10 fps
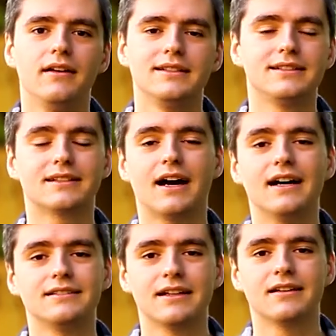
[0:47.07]
This is
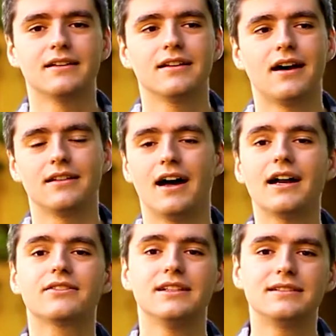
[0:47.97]
causing a
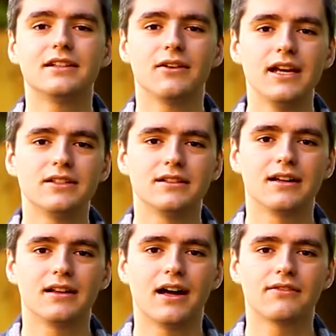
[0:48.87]
lot of
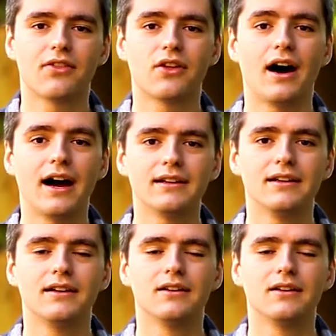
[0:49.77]
consideration, a lot of thought.